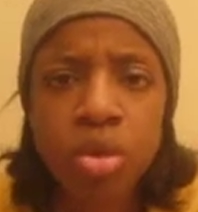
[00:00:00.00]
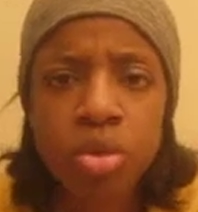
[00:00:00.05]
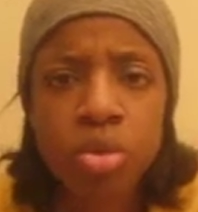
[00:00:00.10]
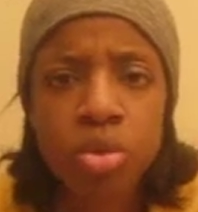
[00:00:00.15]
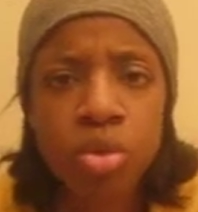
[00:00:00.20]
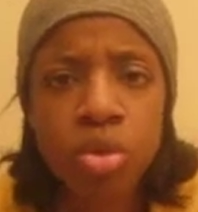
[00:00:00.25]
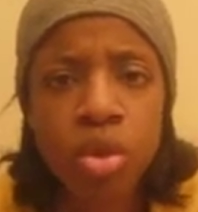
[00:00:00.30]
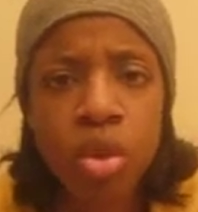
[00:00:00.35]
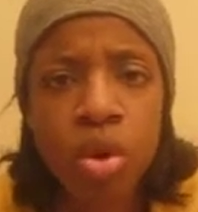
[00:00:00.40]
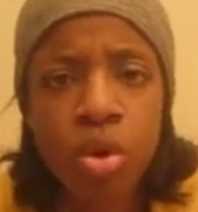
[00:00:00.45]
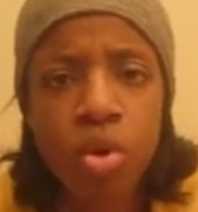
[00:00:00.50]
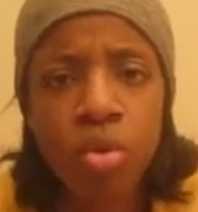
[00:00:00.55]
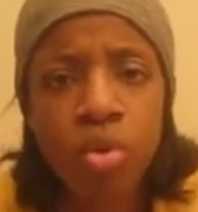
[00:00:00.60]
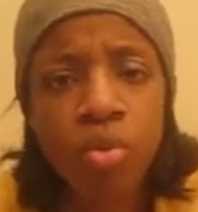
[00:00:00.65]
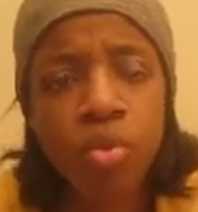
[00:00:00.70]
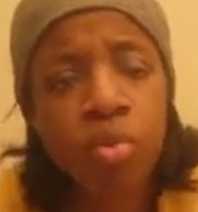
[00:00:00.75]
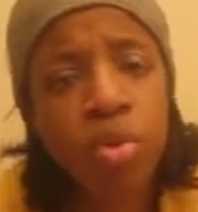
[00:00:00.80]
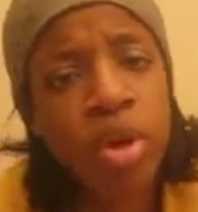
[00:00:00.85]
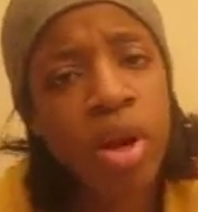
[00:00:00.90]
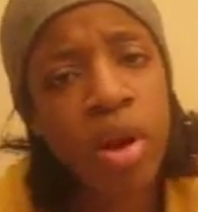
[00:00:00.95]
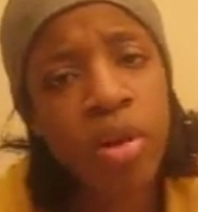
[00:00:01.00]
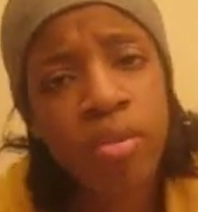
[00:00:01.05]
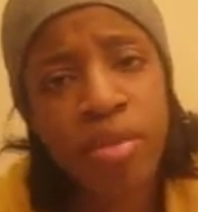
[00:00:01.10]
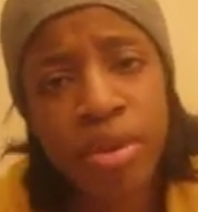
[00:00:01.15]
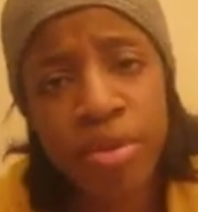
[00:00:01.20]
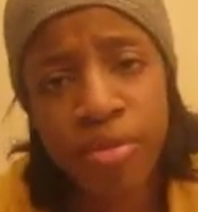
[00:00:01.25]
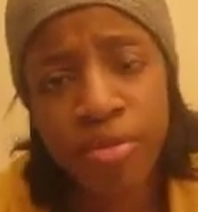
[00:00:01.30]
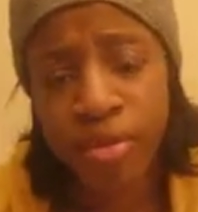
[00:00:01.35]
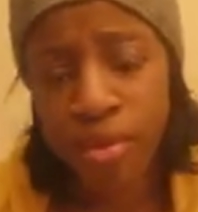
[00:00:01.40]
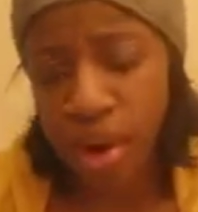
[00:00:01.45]
So when I
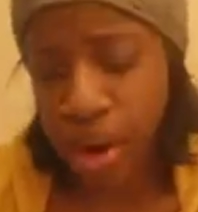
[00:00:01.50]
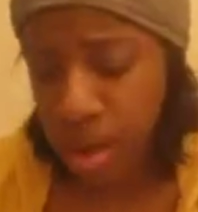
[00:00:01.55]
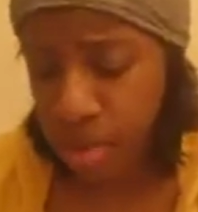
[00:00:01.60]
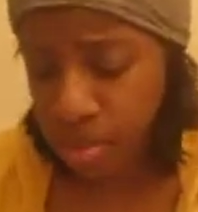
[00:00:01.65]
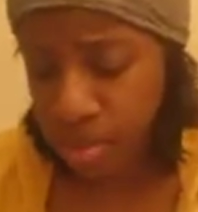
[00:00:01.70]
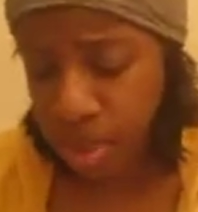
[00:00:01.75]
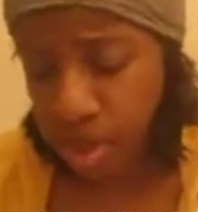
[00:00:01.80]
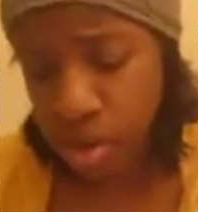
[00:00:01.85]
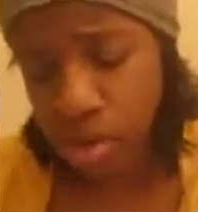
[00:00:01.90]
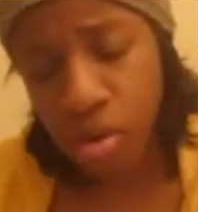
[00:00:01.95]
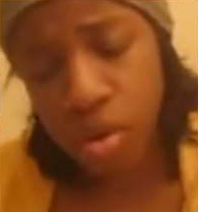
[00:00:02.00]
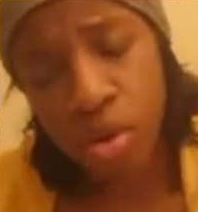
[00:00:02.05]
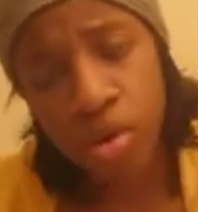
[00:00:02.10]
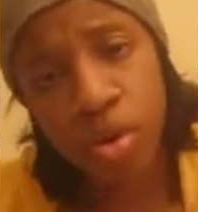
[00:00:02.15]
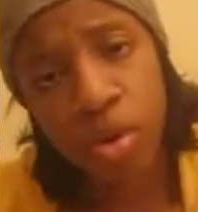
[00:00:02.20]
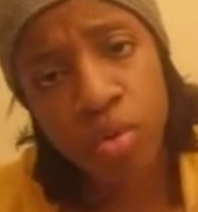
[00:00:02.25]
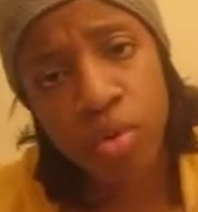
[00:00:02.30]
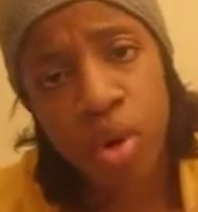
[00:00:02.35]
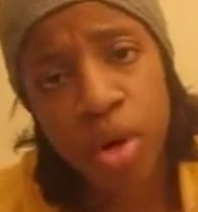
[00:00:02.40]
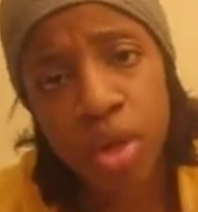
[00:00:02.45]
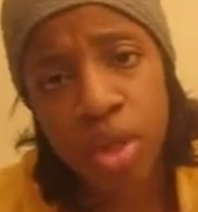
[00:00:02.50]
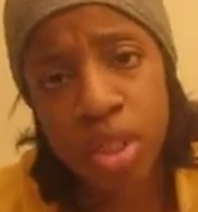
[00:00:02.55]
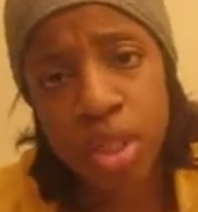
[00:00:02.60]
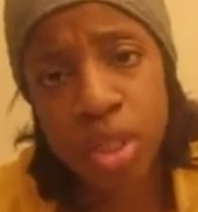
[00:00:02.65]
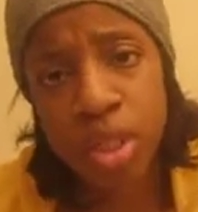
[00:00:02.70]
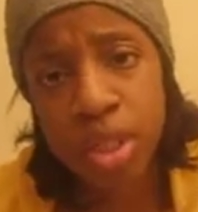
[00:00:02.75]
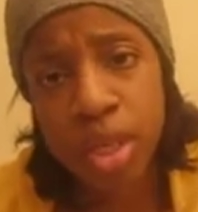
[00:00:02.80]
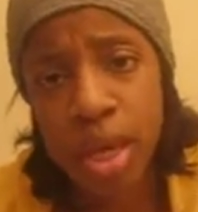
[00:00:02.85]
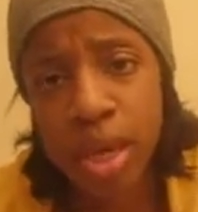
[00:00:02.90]
reframed it on the worksheet,